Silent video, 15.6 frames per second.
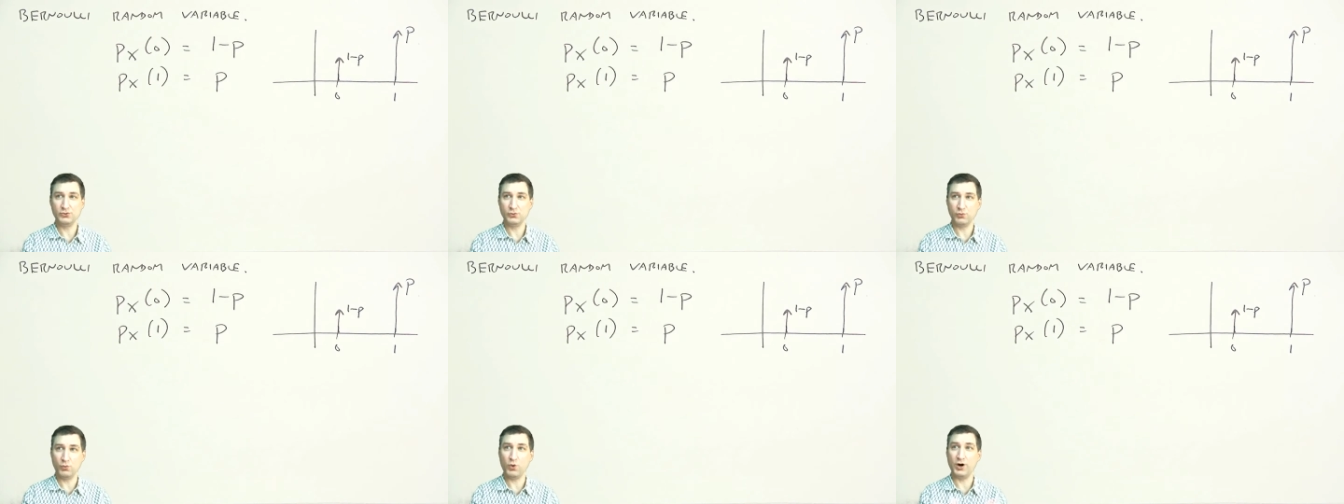
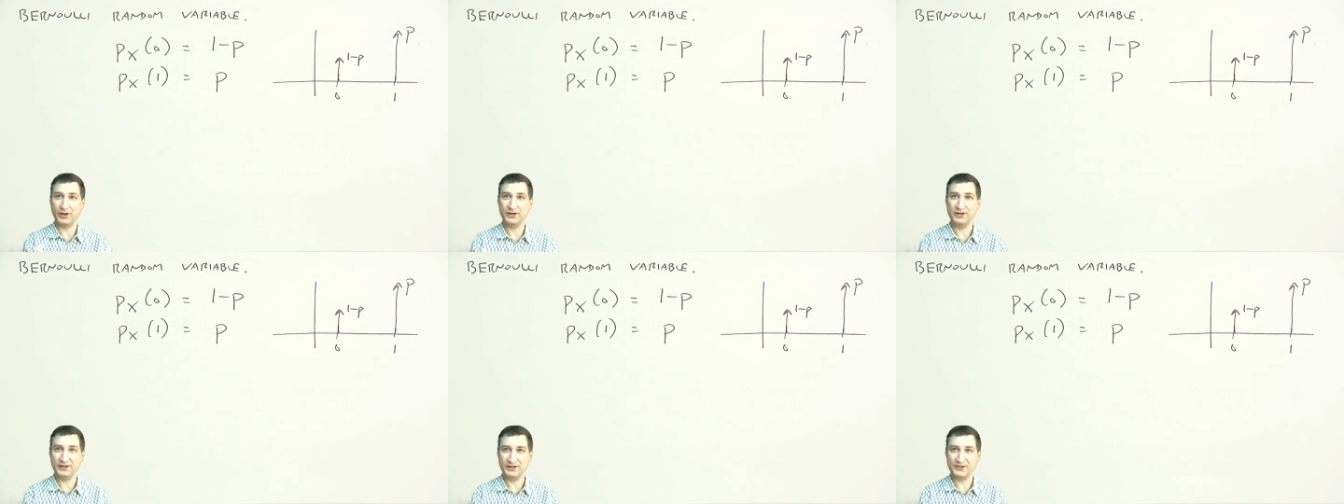
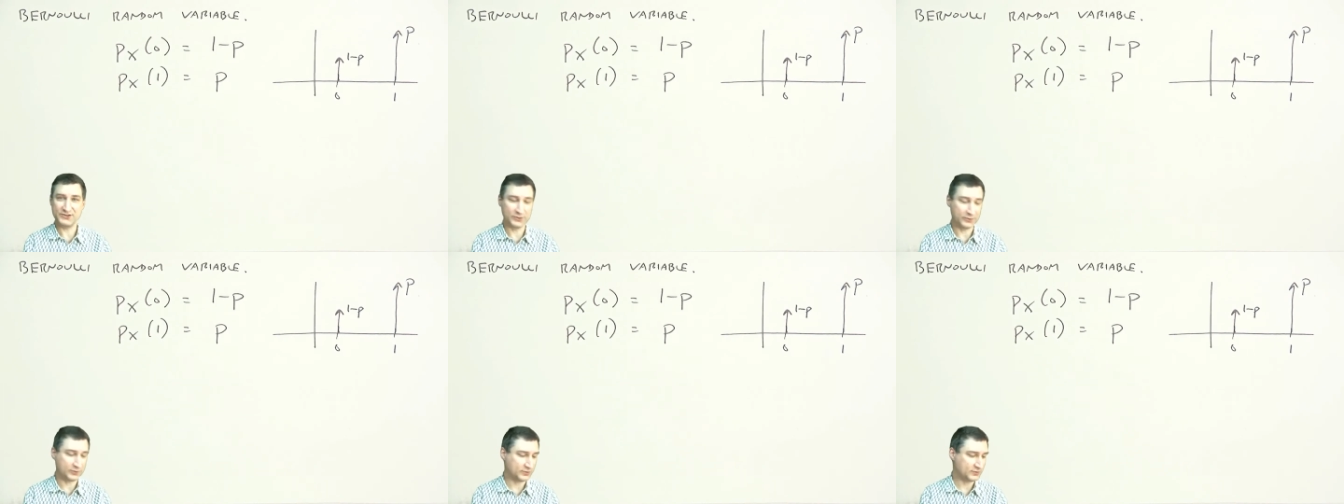one in
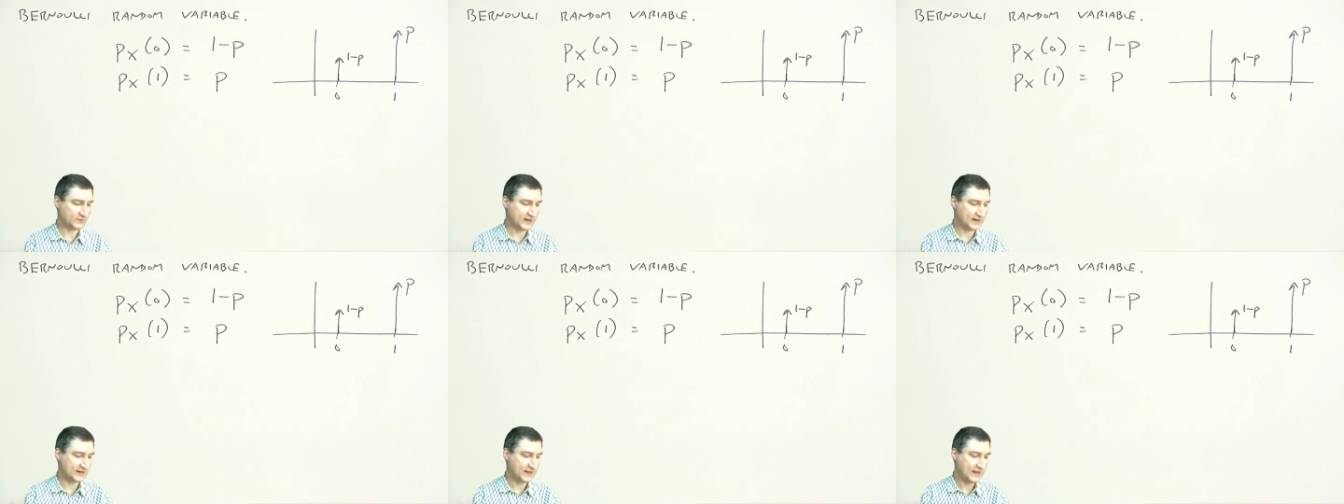total,
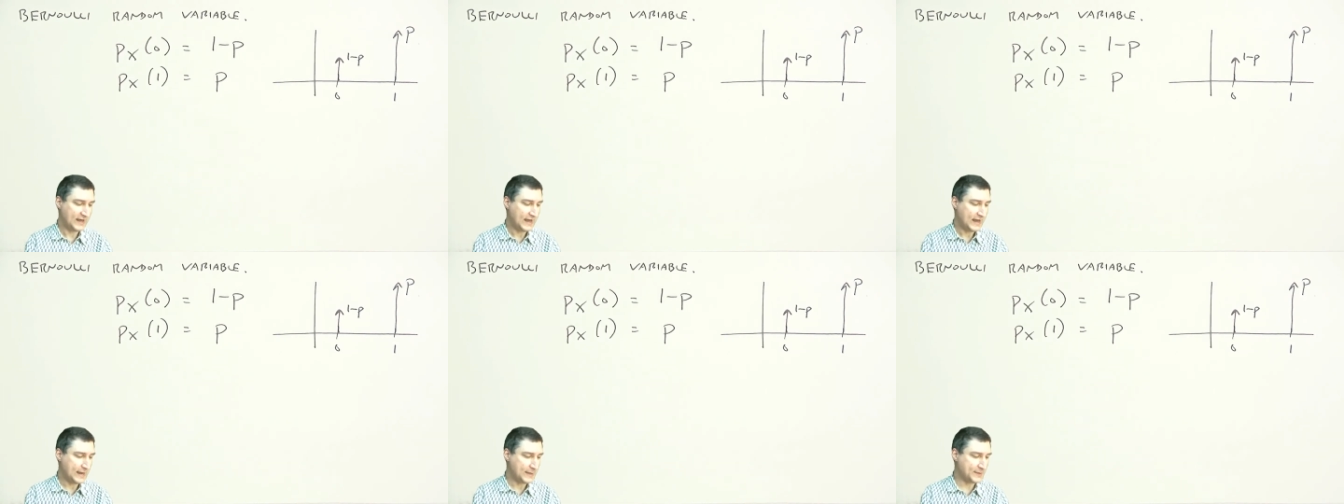right?
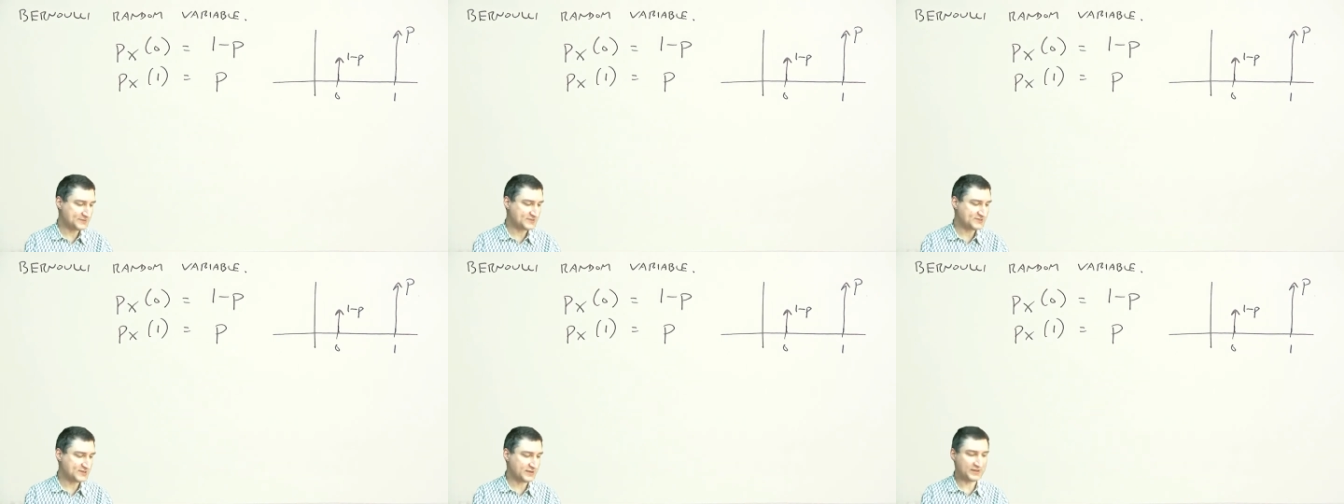And this
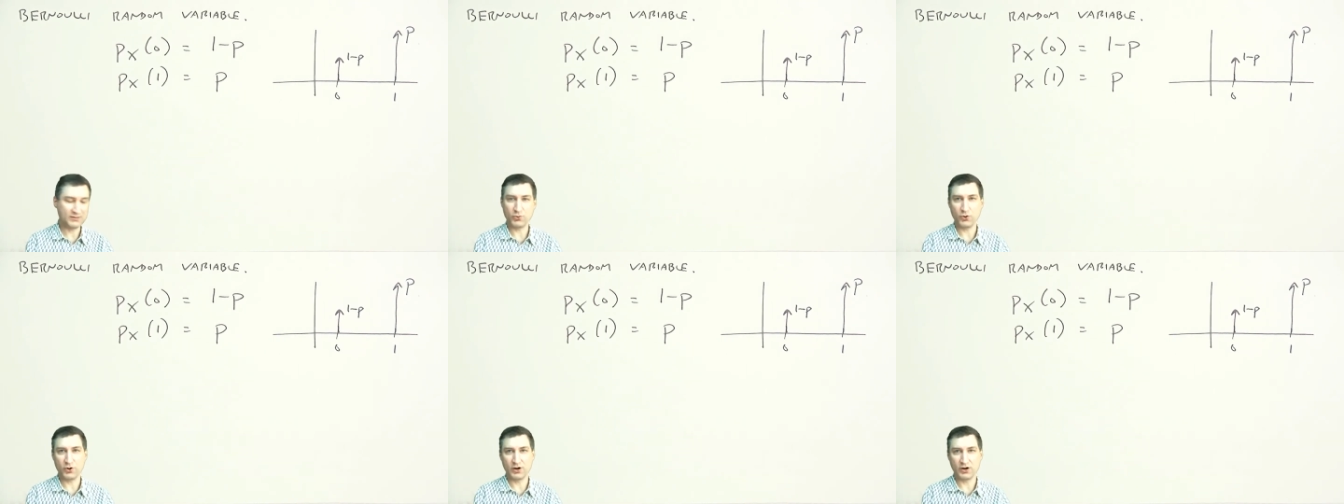is nothing
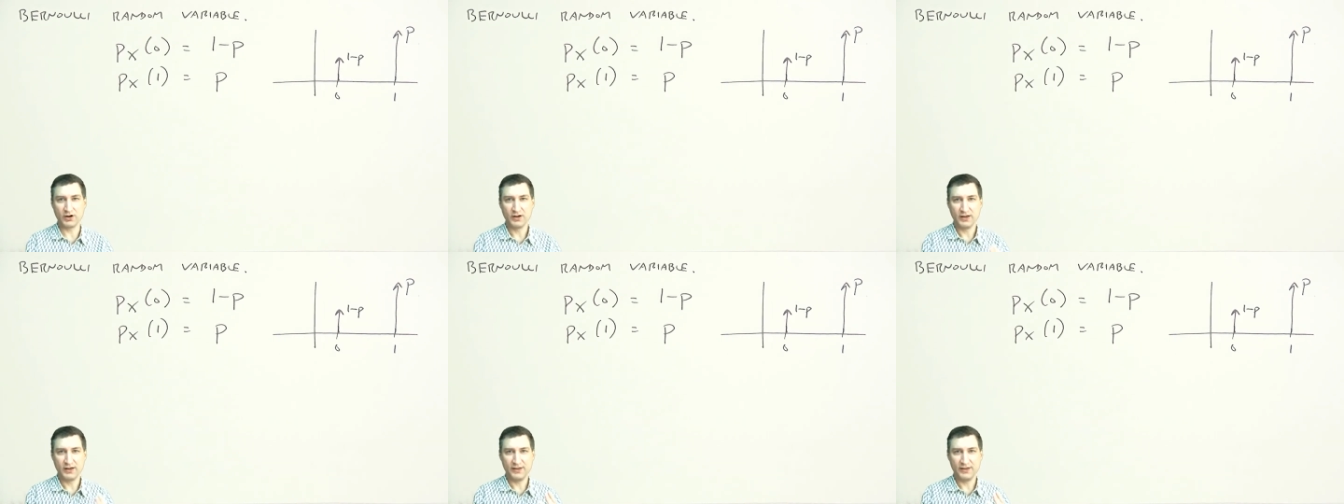more